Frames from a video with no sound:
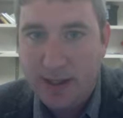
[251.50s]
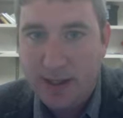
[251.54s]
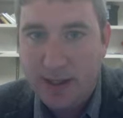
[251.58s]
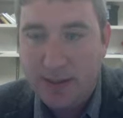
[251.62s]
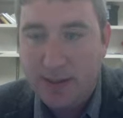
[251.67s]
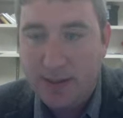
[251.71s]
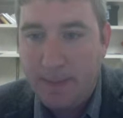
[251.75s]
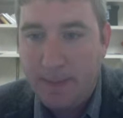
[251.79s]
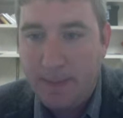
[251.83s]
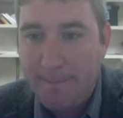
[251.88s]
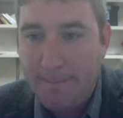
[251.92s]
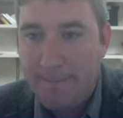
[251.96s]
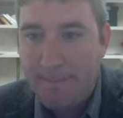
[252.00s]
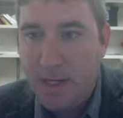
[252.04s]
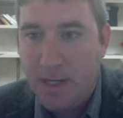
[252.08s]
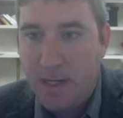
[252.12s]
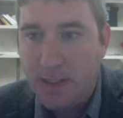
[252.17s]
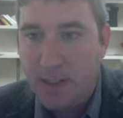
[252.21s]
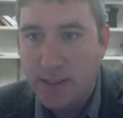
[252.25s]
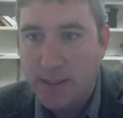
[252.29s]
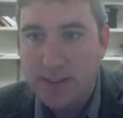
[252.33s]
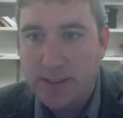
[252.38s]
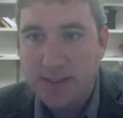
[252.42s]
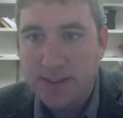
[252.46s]

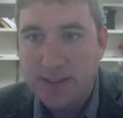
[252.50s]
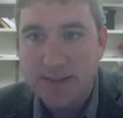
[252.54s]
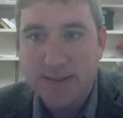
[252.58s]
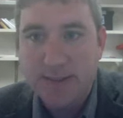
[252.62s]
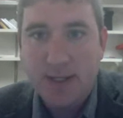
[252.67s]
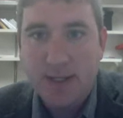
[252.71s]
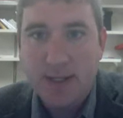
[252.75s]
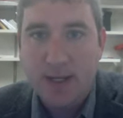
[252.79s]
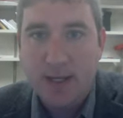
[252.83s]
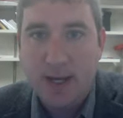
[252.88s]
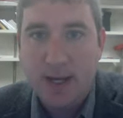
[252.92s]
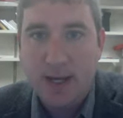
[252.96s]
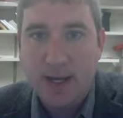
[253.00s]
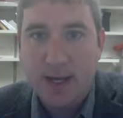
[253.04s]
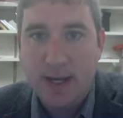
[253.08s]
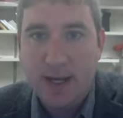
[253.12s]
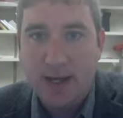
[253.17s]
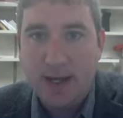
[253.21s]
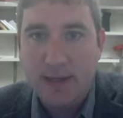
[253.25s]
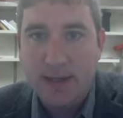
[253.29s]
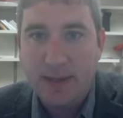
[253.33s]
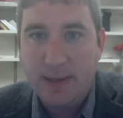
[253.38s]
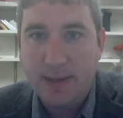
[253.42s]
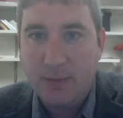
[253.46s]
bugs. I
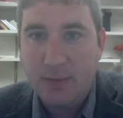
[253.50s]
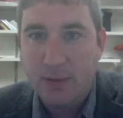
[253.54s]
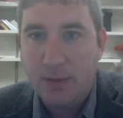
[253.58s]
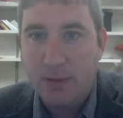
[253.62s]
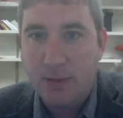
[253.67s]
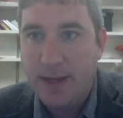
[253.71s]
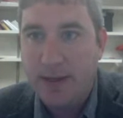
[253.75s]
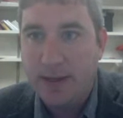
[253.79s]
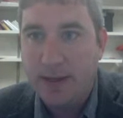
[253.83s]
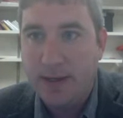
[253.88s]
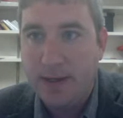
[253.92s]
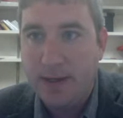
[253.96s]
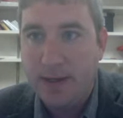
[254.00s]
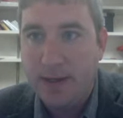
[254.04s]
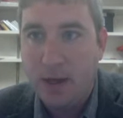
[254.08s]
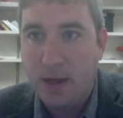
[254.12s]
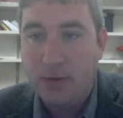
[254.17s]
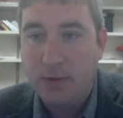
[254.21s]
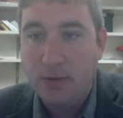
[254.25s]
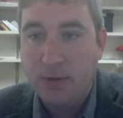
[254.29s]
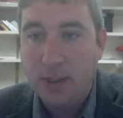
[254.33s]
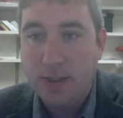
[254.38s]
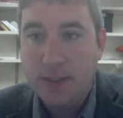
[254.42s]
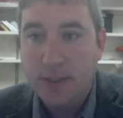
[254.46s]
think we're ready to
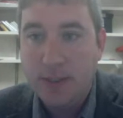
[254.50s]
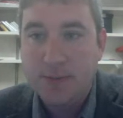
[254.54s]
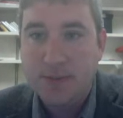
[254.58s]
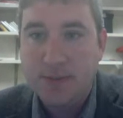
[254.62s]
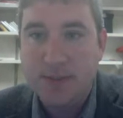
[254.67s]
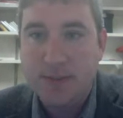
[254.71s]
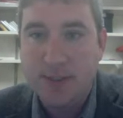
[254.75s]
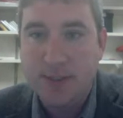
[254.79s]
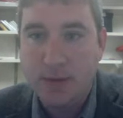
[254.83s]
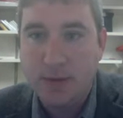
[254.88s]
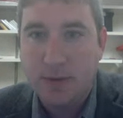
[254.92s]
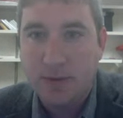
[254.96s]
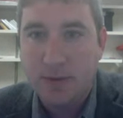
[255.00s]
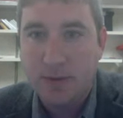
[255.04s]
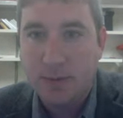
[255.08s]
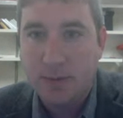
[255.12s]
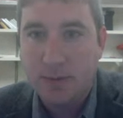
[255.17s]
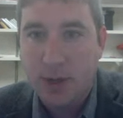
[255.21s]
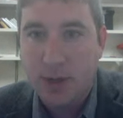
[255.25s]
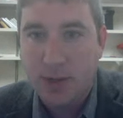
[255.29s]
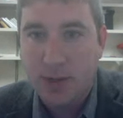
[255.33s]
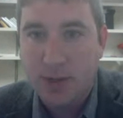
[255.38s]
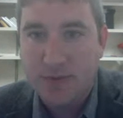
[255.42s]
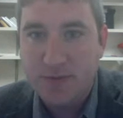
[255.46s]
go. So
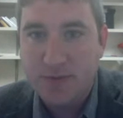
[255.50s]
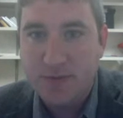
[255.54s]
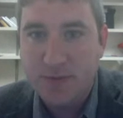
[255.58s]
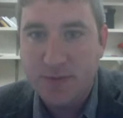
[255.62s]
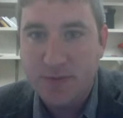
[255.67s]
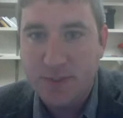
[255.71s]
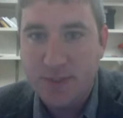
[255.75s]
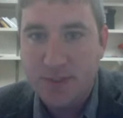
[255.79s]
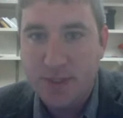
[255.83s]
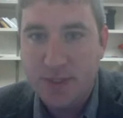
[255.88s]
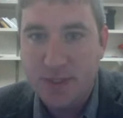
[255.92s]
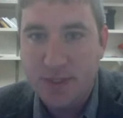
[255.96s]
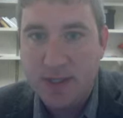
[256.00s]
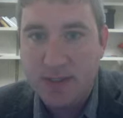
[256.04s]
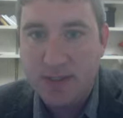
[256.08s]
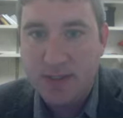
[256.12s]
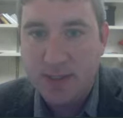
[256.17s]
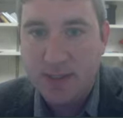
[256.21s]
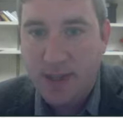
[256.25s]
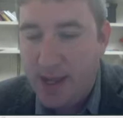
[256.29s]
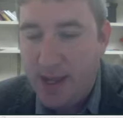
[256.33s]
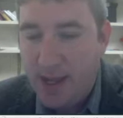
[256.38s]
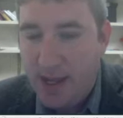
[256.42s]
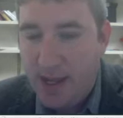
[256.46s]
apologies for the
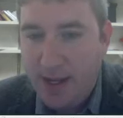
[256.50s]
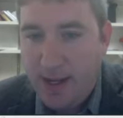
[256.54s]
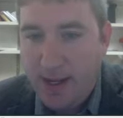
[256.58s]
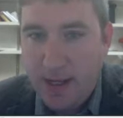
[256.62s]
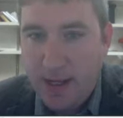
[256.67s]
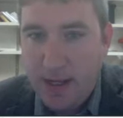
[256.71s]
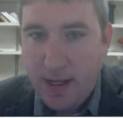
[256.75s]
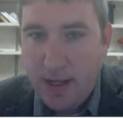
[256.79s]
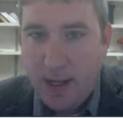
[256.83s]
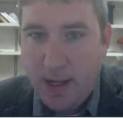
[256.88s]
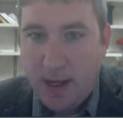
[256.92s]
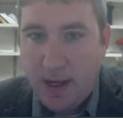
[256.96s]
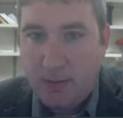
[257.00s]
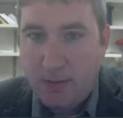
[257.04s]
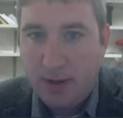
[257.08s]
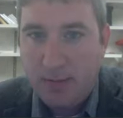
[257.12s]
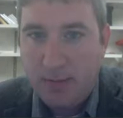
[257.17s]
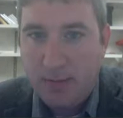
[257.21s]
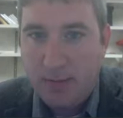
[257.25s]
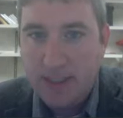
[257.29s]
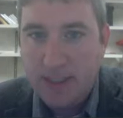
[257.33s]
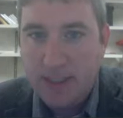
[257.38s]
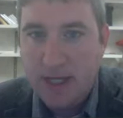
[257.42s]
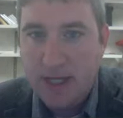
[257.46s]
delay. What I
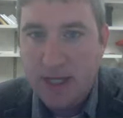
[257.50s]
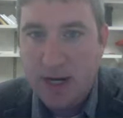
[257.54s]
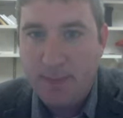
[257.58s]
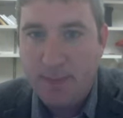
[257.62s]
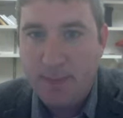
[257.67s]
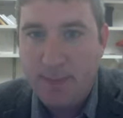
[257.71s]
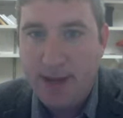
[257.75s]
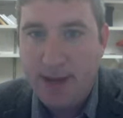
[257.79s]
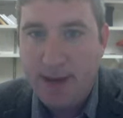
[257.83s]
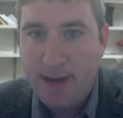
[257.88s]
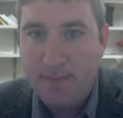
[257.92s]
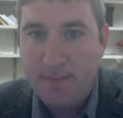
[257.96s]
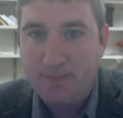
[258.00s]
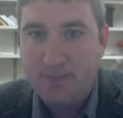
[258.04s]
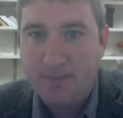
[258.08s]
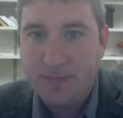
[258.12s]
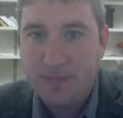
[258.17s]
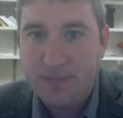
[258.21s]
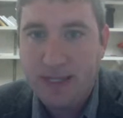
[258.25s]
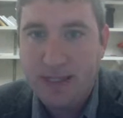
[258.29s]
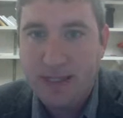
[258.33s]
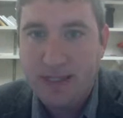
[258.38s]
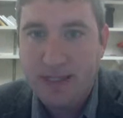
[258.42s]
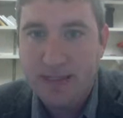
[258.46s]
want to talk about
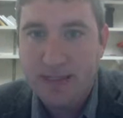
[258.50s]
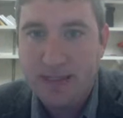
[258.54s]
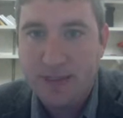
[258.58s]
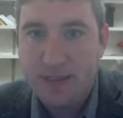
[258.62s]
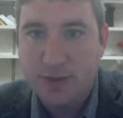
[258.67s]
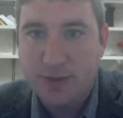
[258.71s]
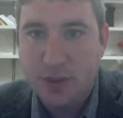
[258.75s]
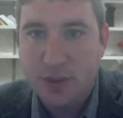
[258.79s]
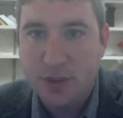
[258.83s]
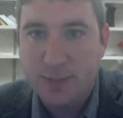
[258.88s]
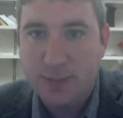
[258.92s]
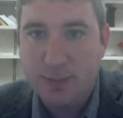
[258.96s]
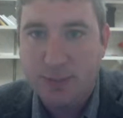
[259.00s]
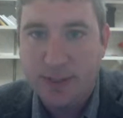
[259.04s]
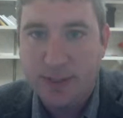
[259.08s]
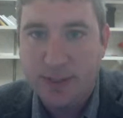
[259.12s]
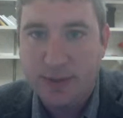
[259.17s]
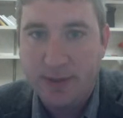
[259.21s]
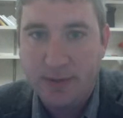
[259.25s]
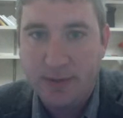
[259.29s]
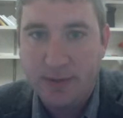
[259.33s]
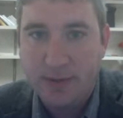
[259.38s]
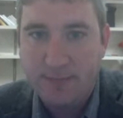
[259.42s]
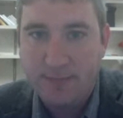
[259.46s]
is the triple
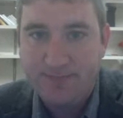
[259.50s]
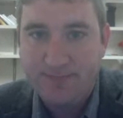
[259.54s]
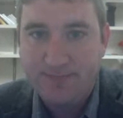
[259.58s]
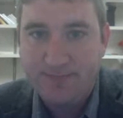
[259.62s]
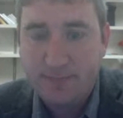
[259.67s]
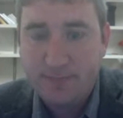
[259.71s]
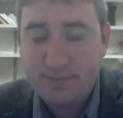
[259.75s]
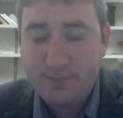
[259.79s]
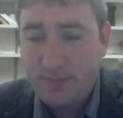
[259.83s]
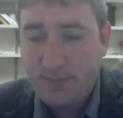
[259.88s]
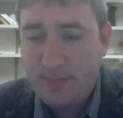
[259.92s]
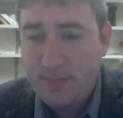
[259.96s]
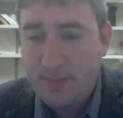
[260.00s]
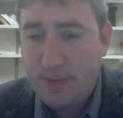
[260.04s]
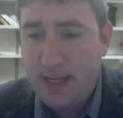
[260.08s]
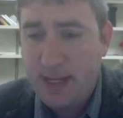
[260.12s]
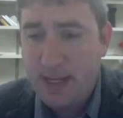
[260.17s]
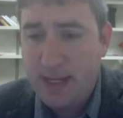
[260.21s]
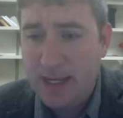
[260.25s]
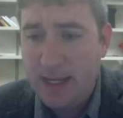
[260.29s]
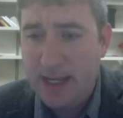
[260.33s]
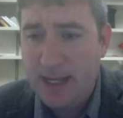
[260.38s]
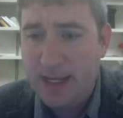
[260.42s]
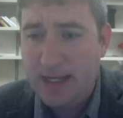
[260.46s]
integral,
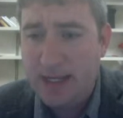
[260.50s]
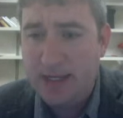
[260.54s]
and